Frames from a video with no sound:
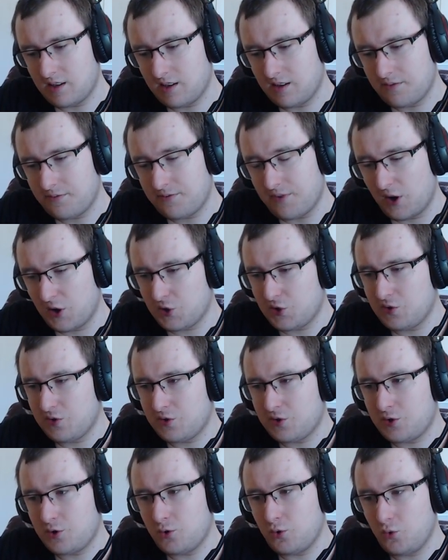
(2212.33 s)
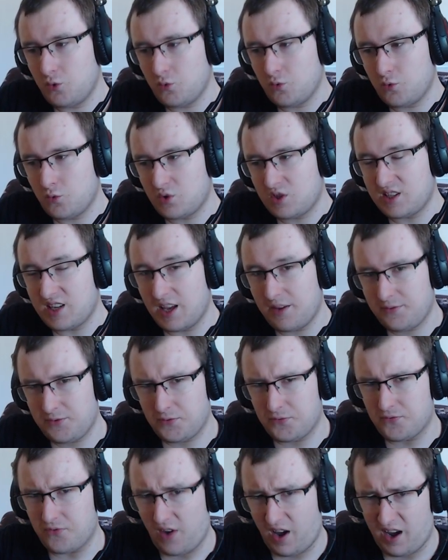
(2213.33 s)
functions to save
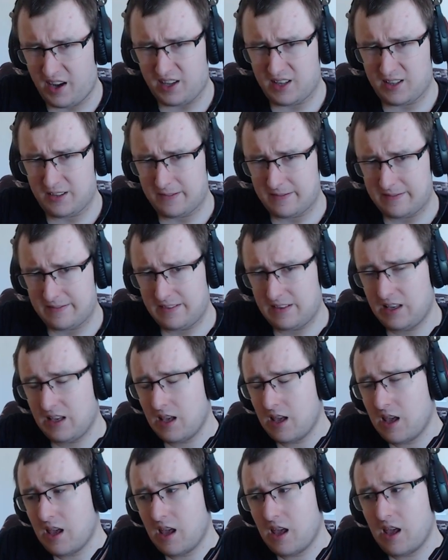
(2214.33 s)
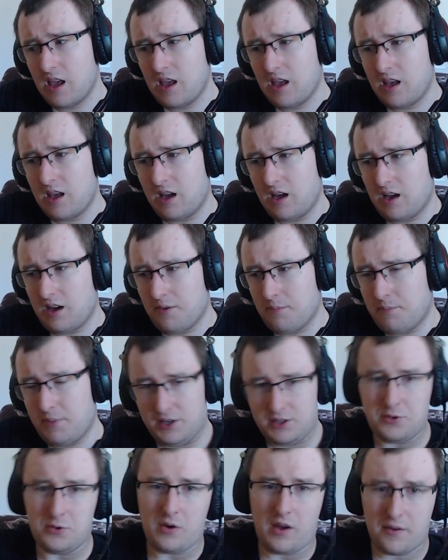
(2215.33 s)
to file,
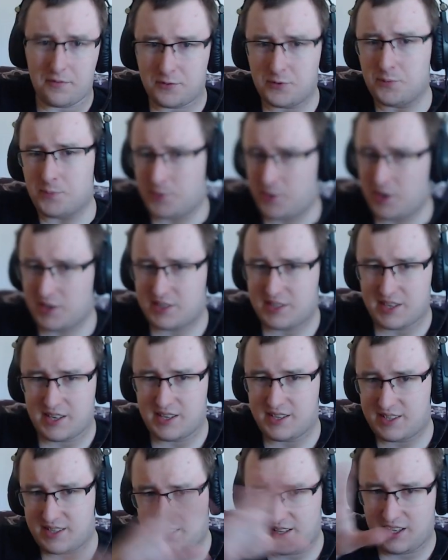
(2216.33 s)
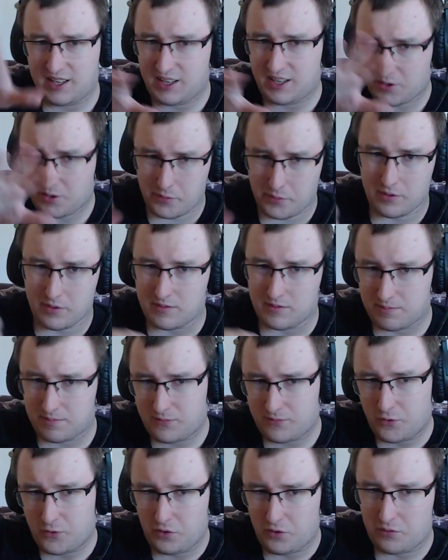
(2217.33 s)
but you have to process the
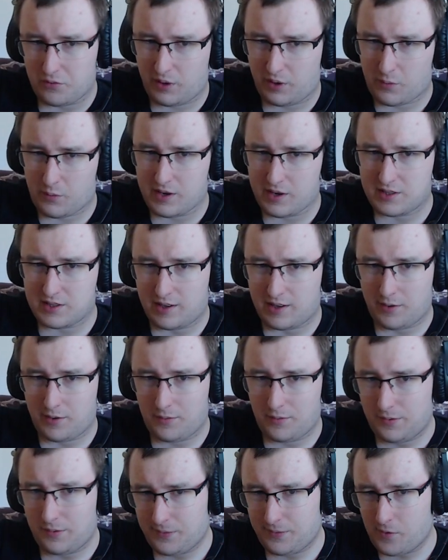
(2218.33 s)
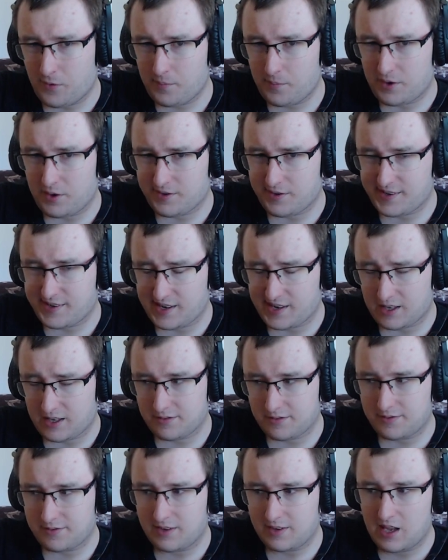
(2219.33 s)
full request out of the form
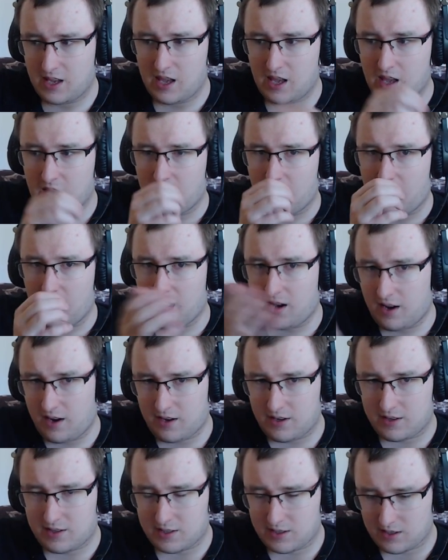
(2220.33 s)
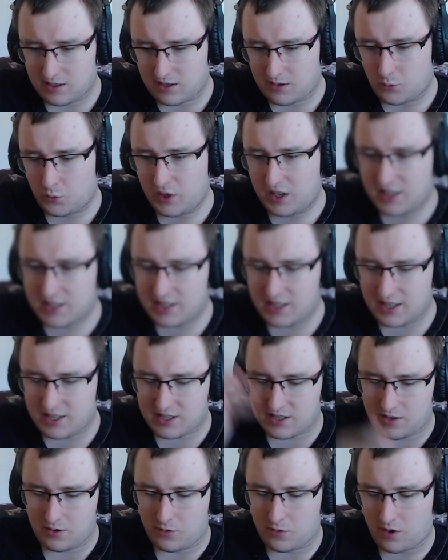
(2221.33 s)
yourself. And week
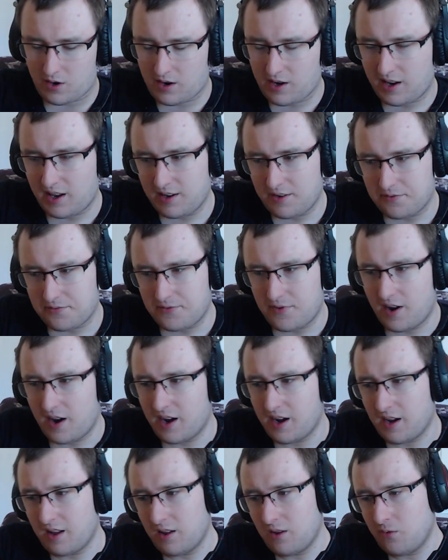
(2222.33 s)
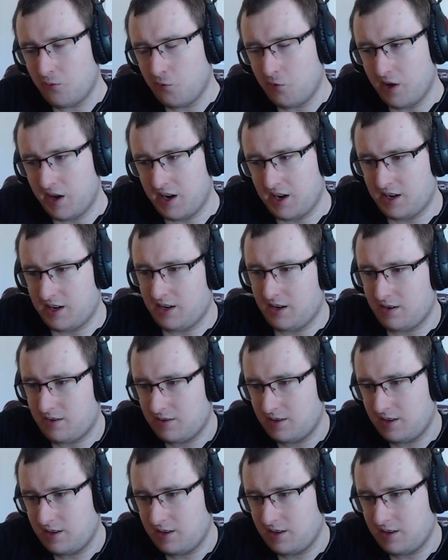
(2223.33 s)
6, you're gonna get a file where